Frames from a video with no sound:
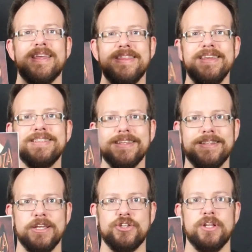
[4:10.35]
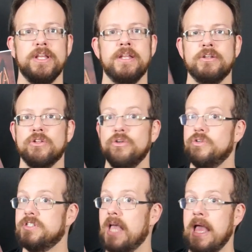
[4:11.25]
This edition
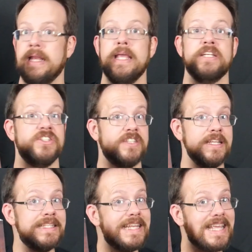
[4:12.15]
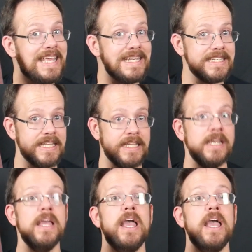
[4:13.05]
includes an extended ending